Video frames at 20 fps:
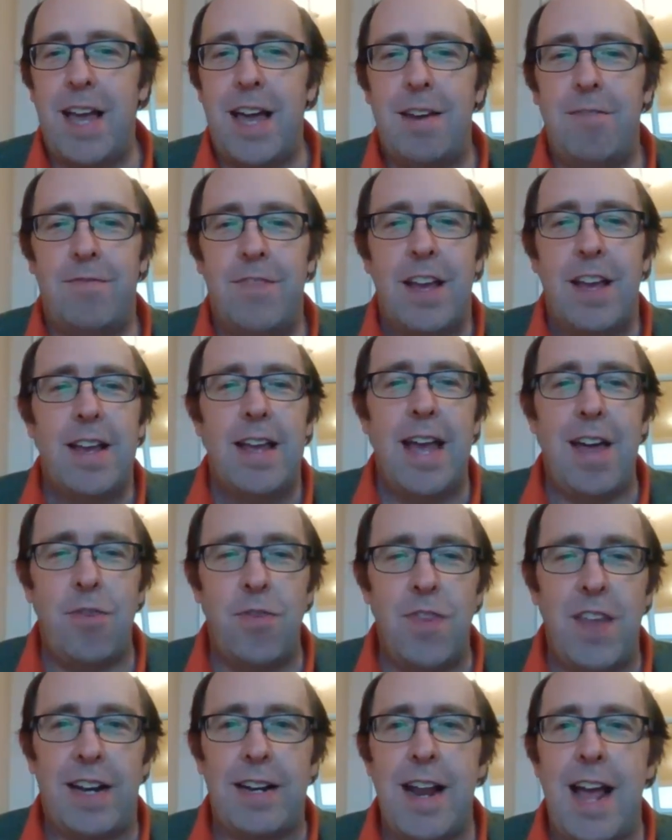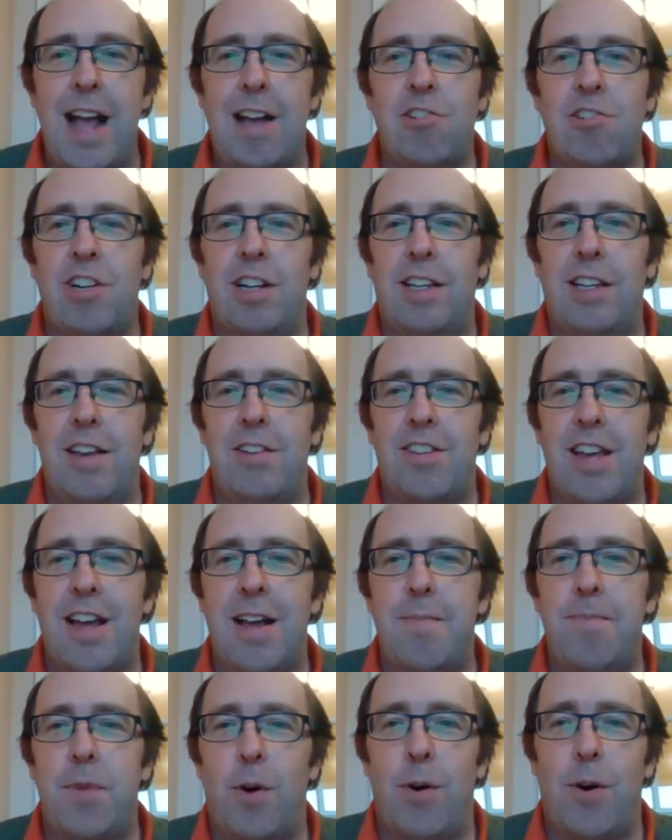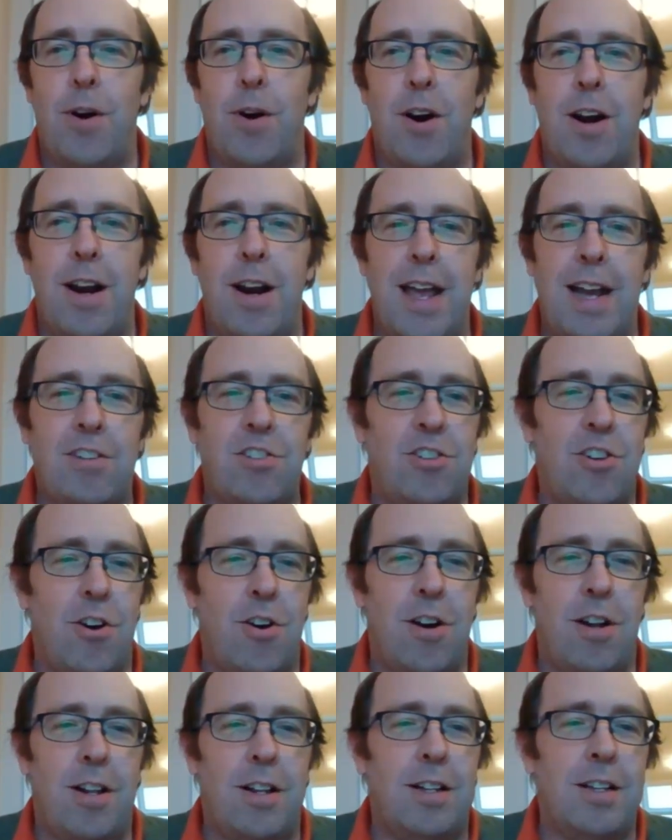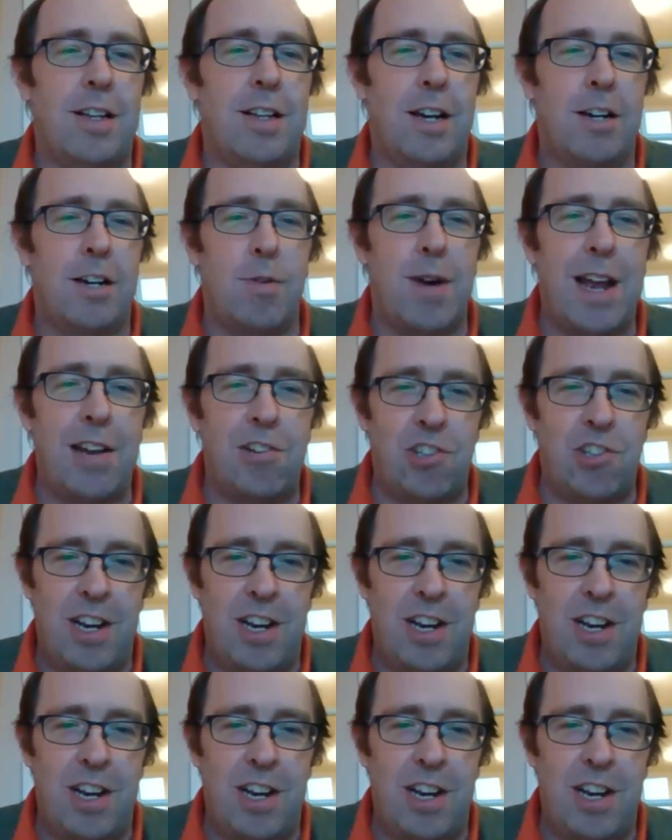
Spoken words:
ethnic nationalism or external aggression,